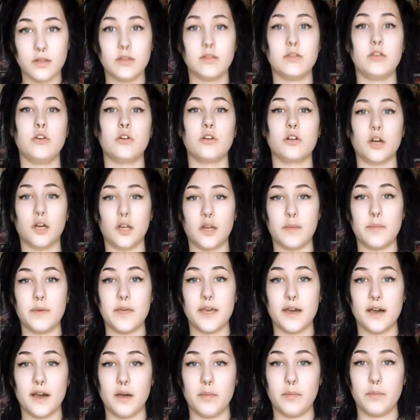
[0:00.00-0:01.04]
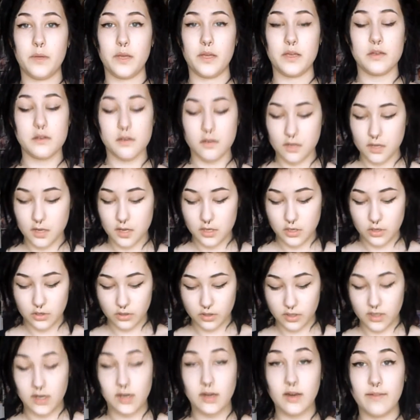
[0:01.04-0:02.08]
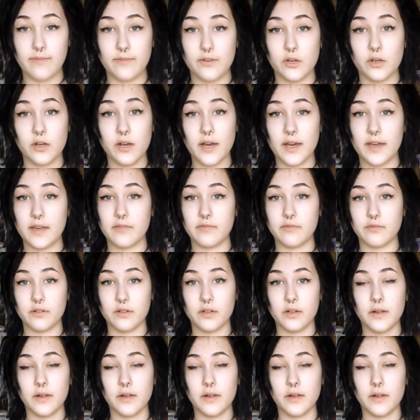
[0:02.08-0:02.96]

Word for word: you're gonna be happy and you're gonna live your life.